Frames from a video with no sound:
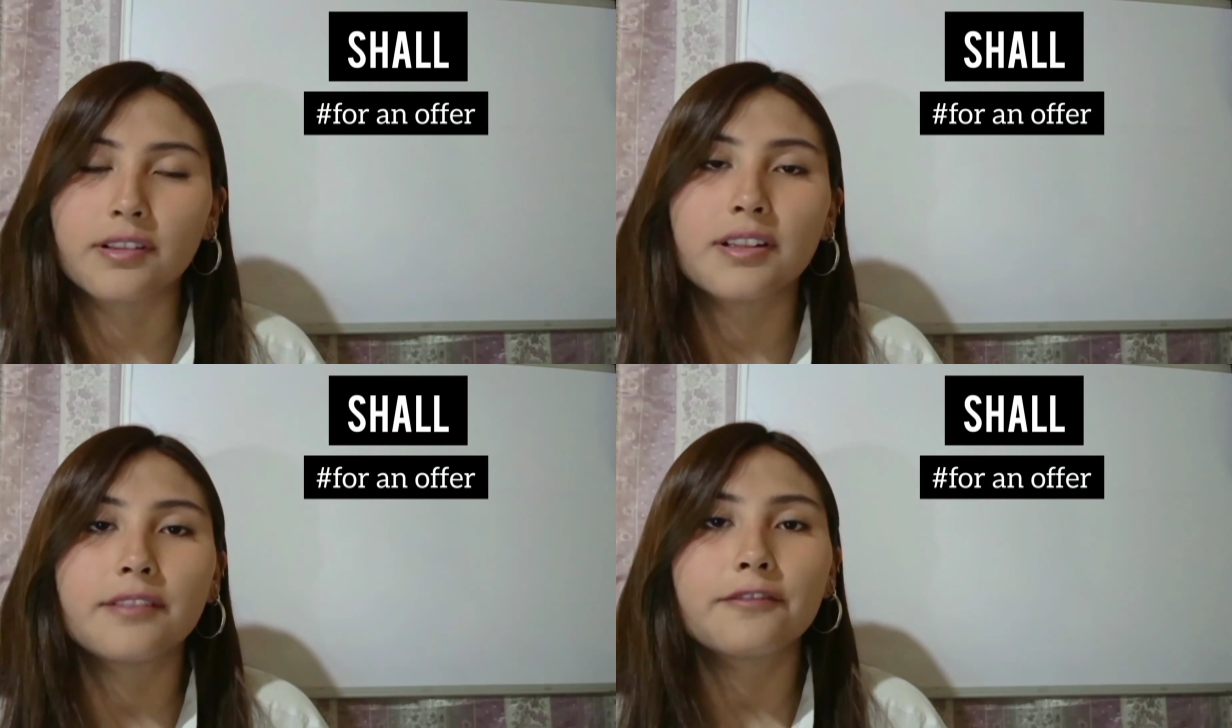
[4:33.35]

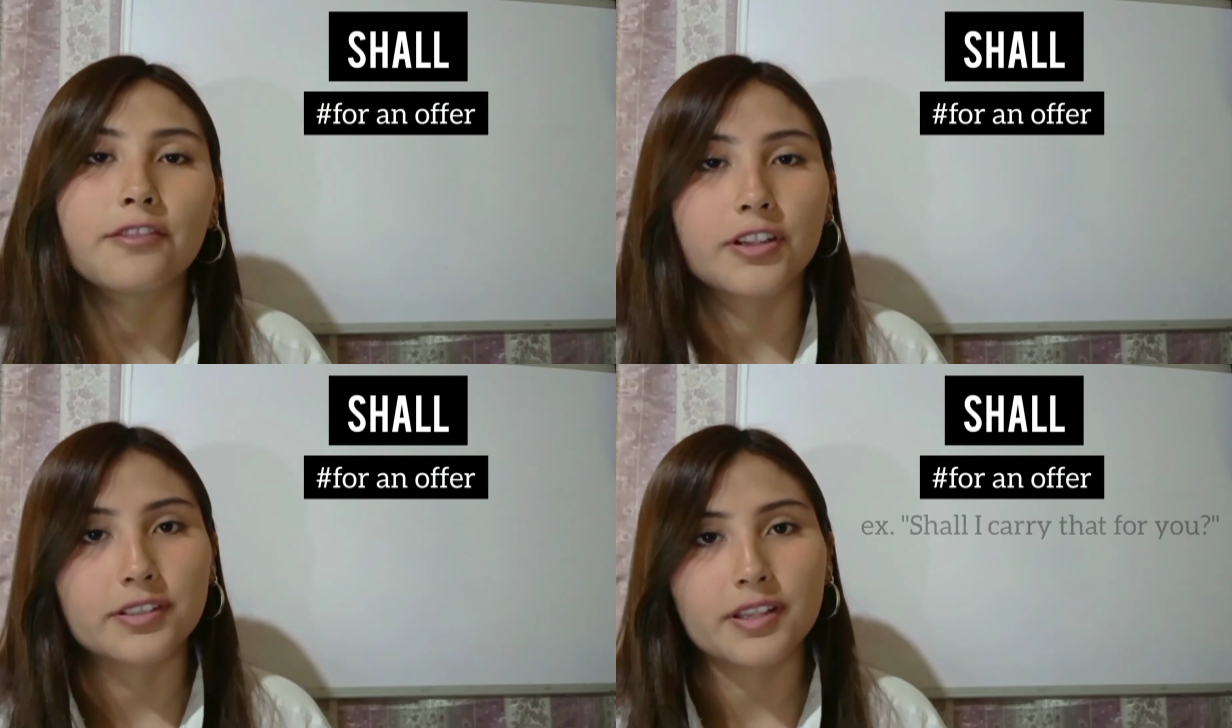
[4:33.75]
For
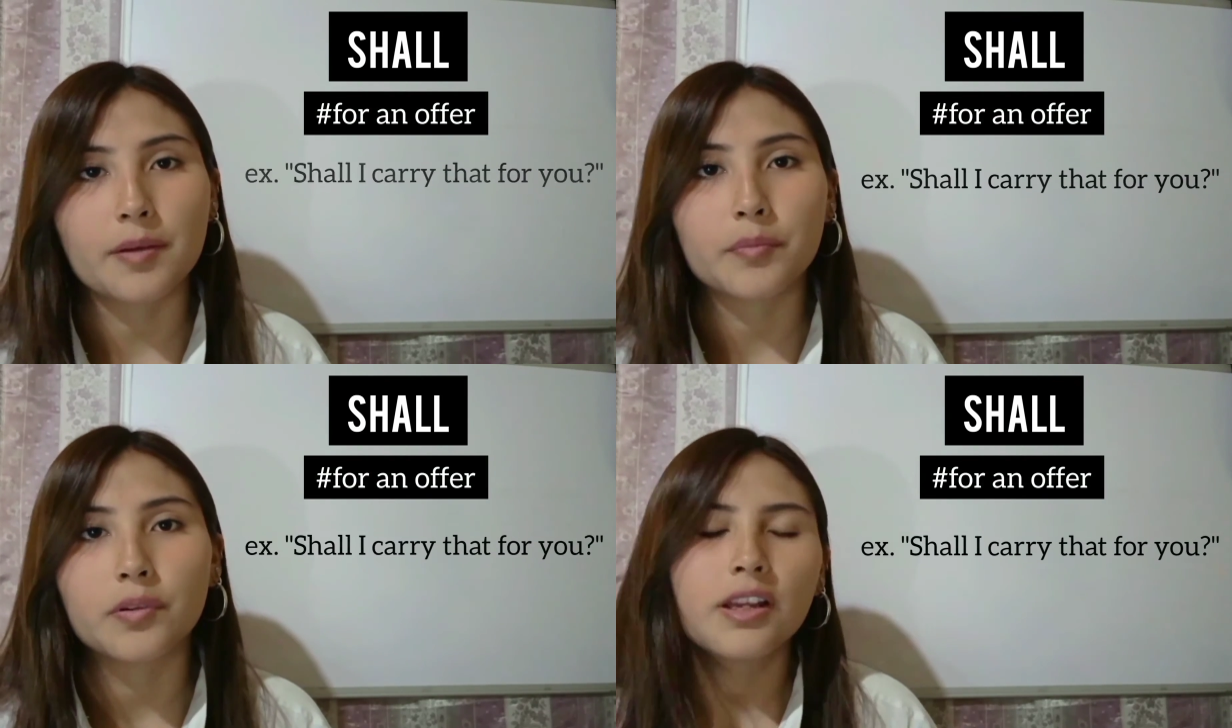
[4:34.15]

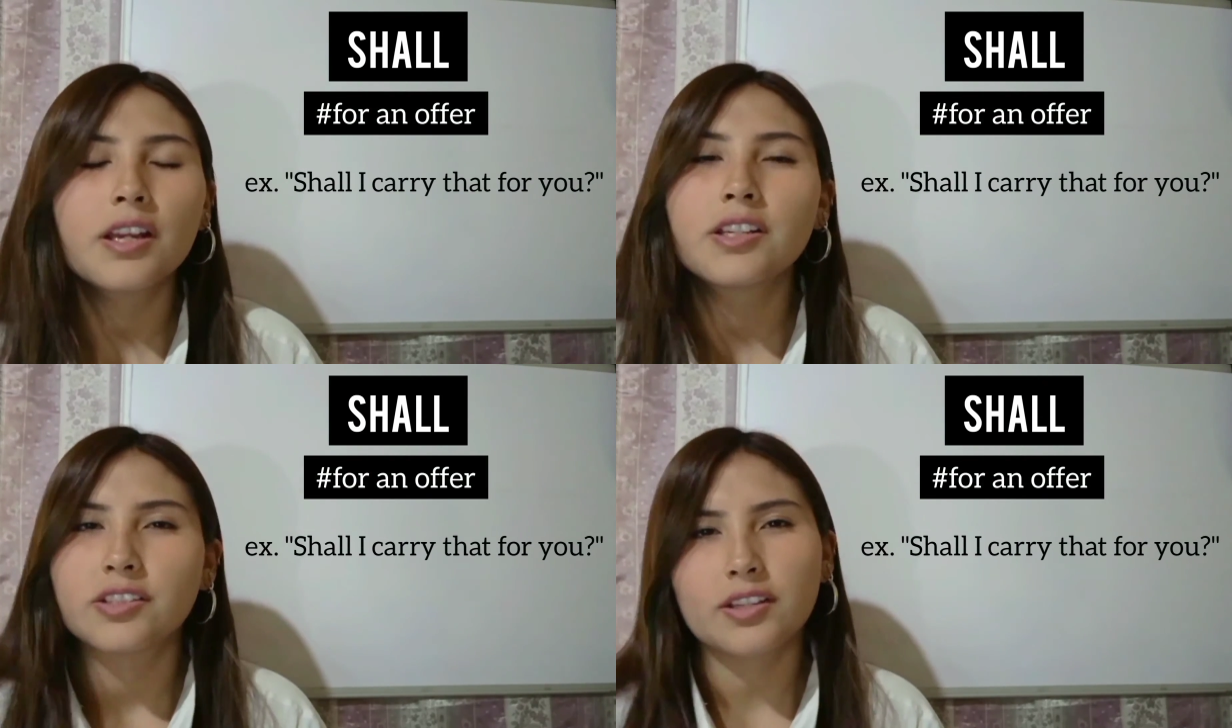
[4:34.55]
example,
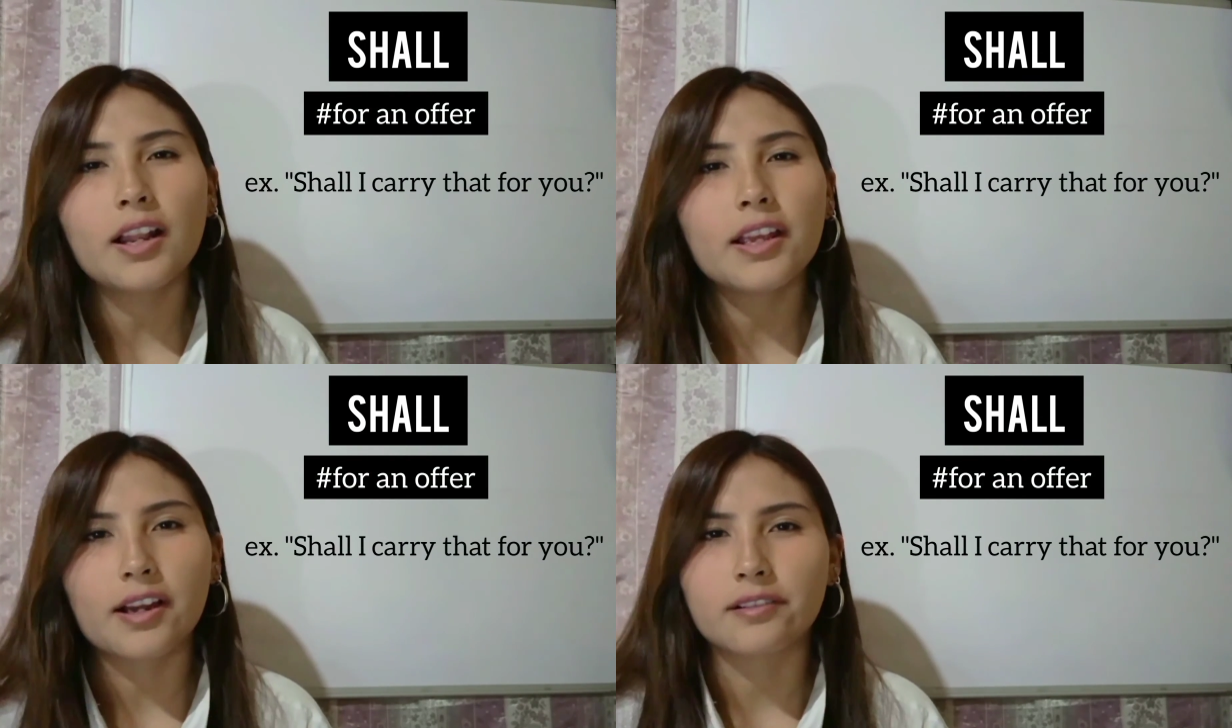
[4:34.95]
shall I
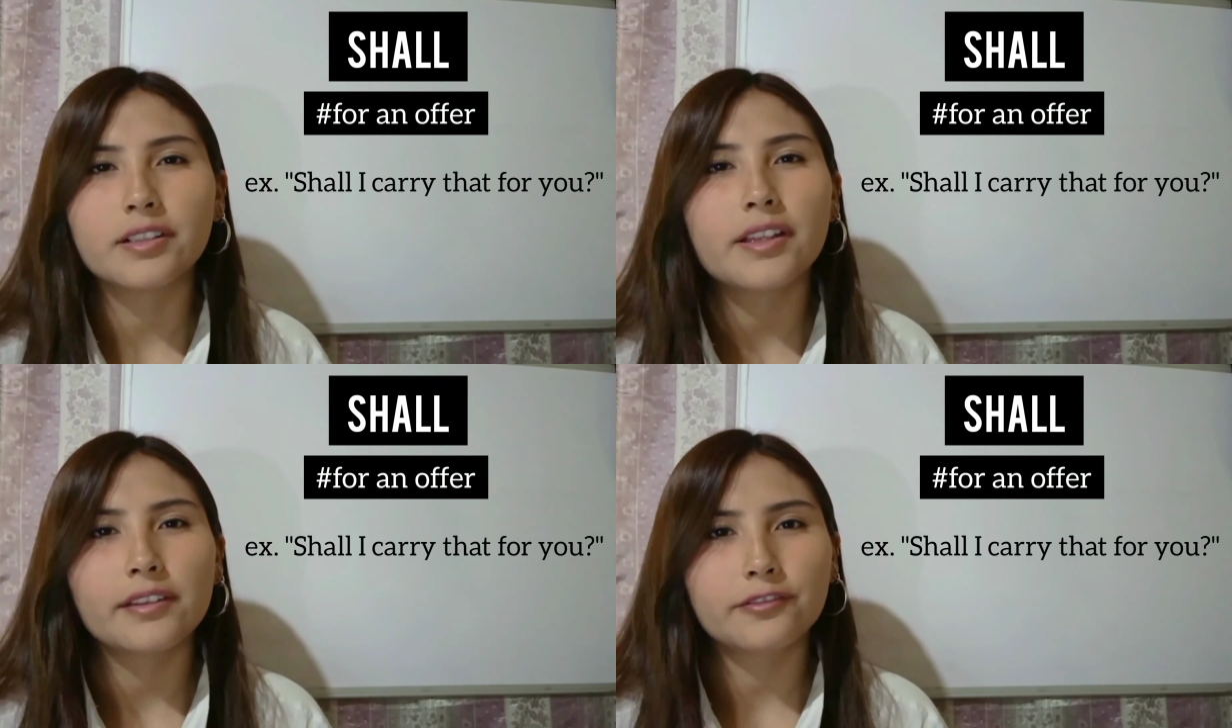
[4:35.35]
carry
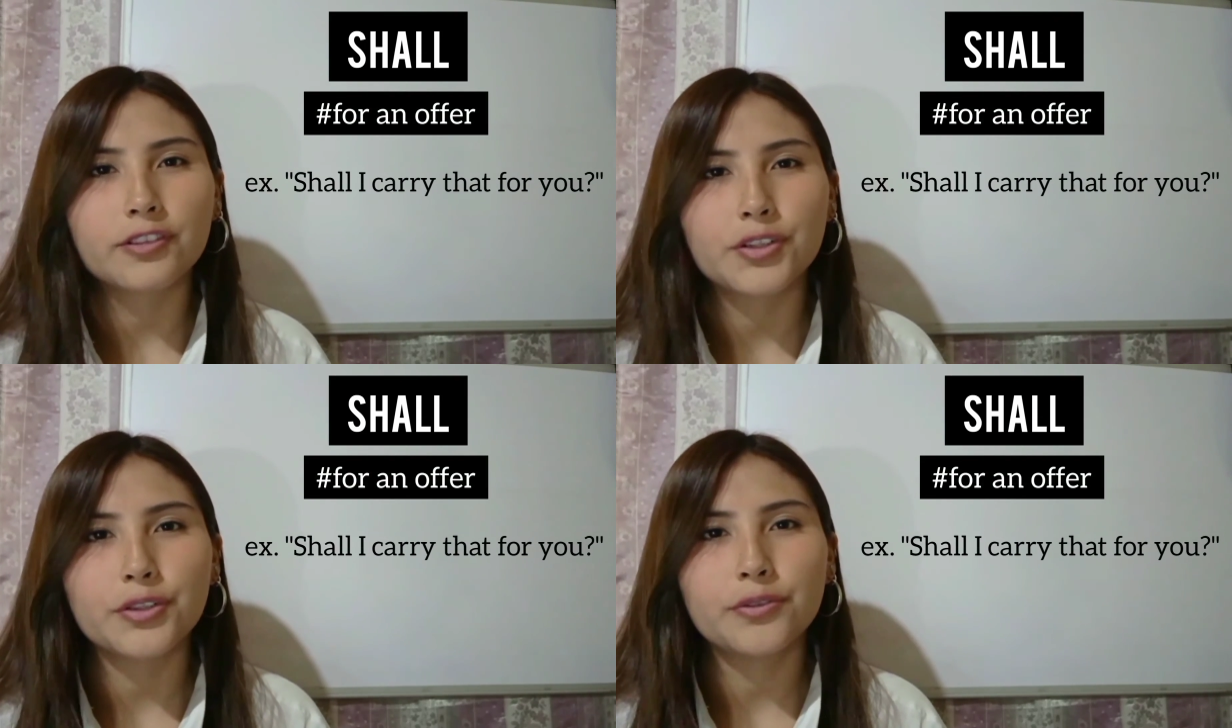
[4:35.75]
that for
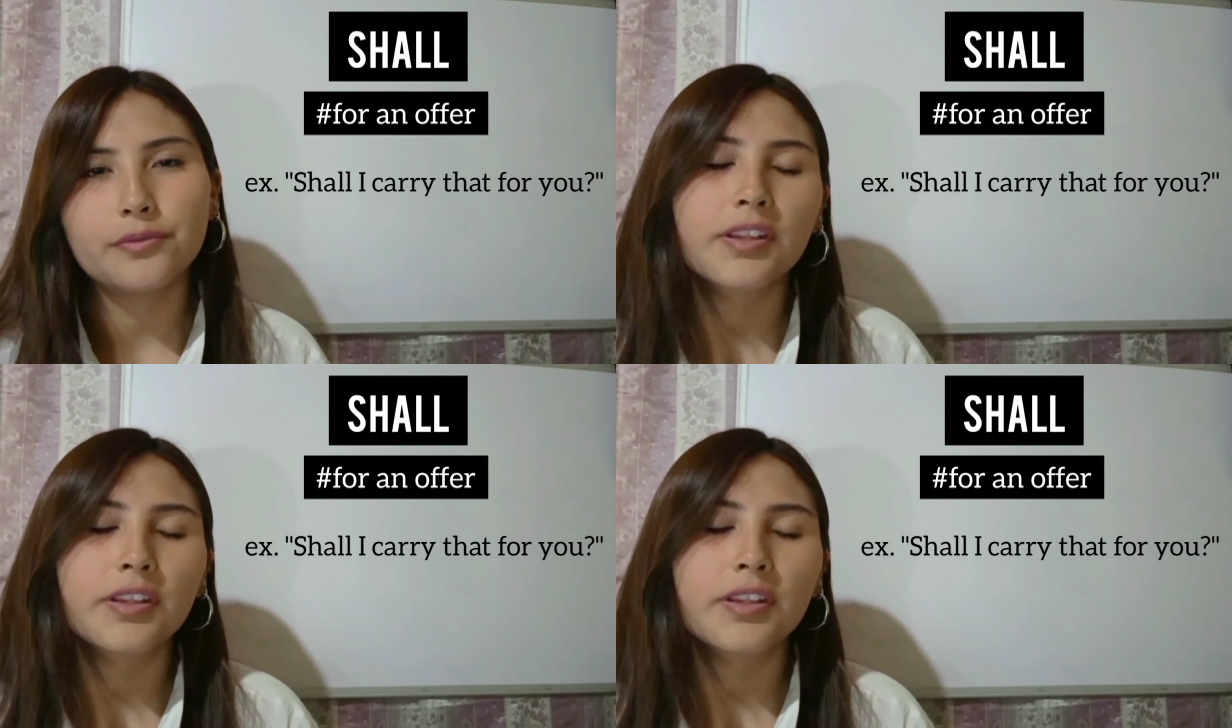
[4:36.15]
you?